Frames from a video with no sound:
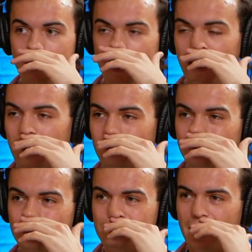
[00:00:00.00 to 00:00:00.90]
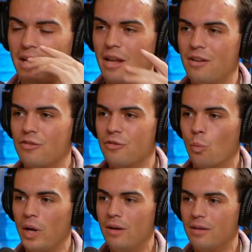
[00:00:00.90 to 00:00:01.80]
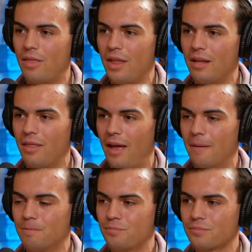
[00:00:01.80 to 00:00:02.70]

um, it, it's just weird to think that